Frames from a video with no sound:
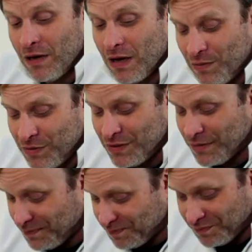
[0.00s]
you know, it
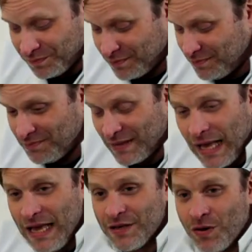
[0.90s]
was,
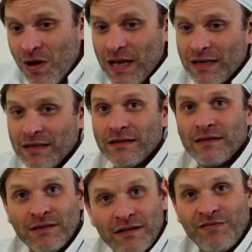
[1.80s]
it's quite
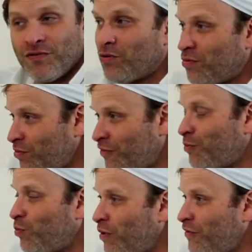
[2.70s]
difficult with
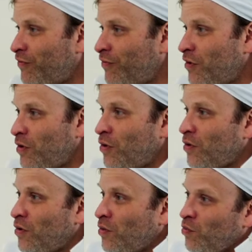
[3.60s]
with yeah.
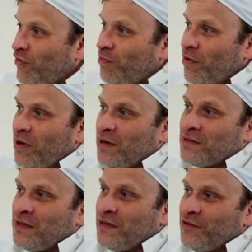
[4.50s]
with
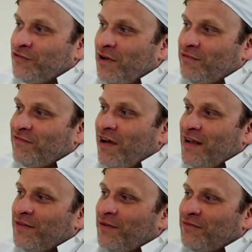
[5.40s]
products, and you try and
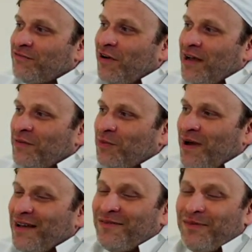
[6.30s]
ride the ride the
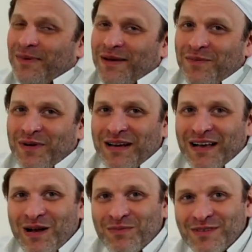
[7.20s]
wave a bit when
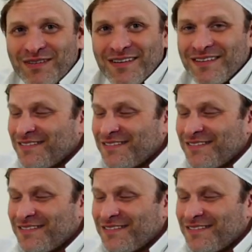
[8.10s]
it comes to.